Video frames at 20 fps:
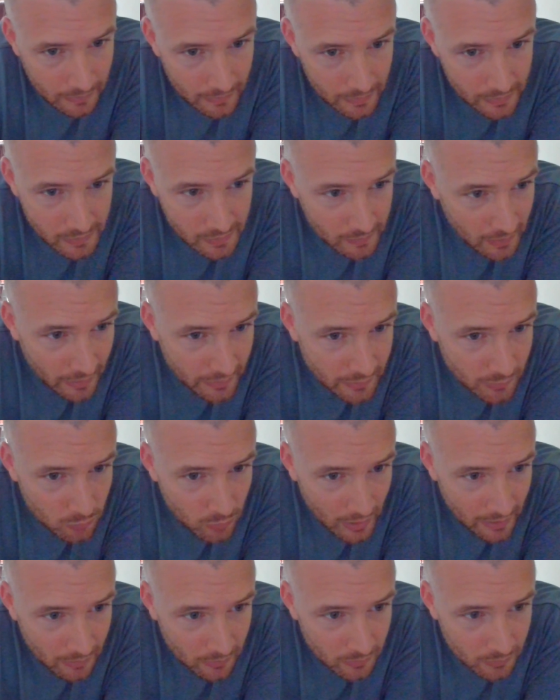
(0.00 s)
It's led
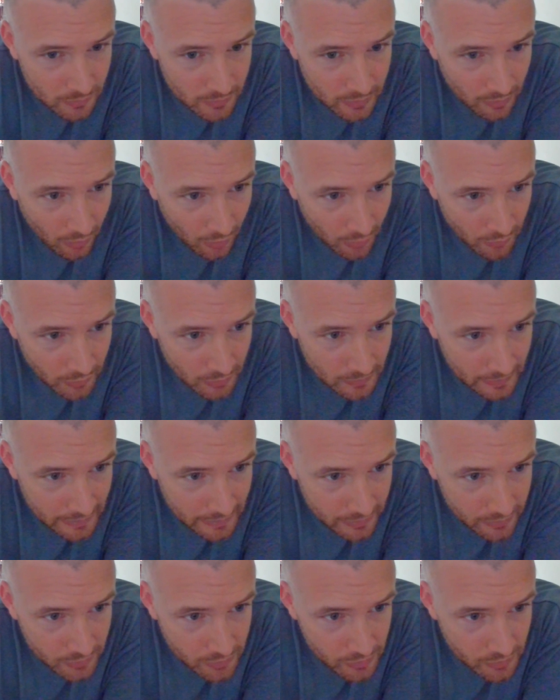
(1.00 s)
around on a
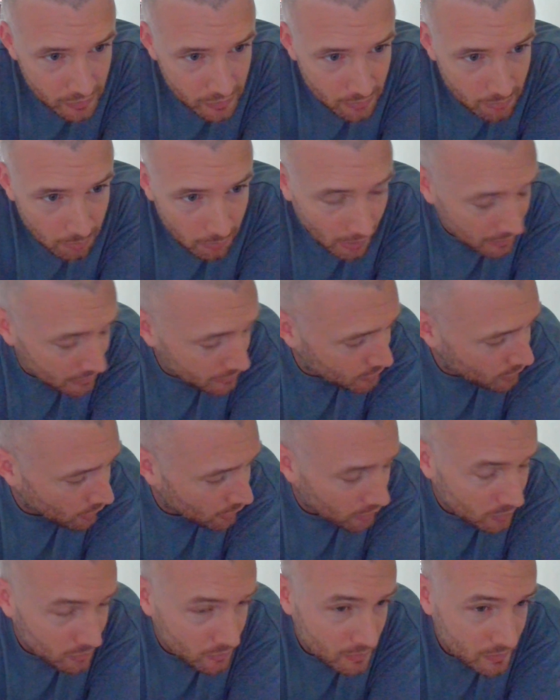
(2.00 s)
leash by
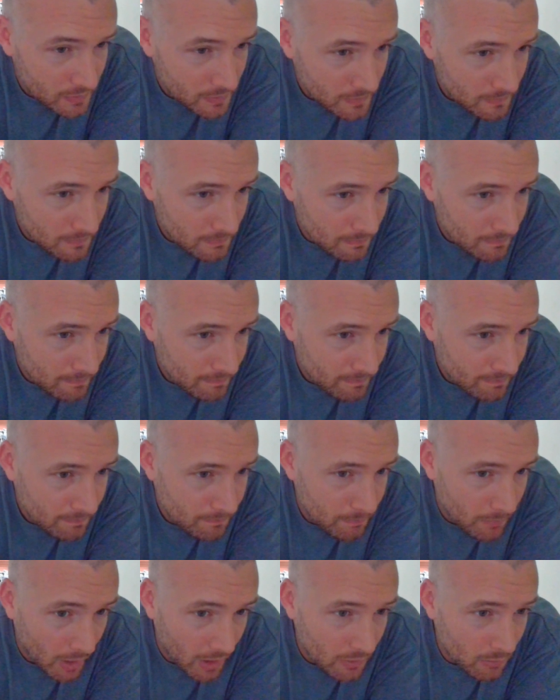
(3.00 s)
Charles,
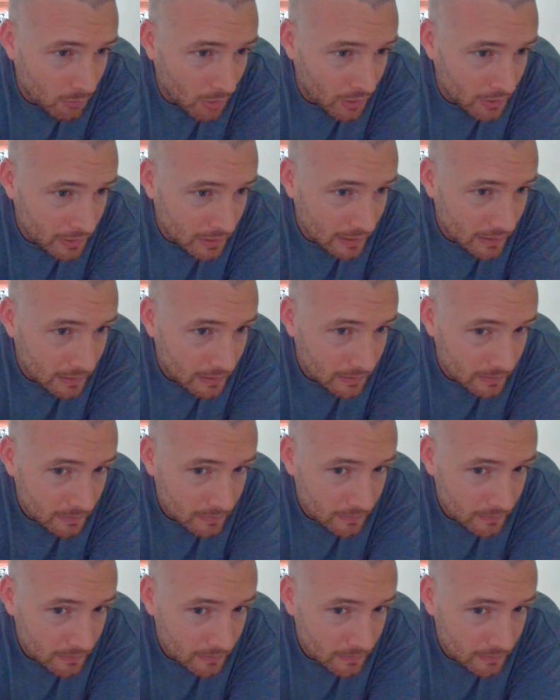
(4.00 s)
by the monarchy,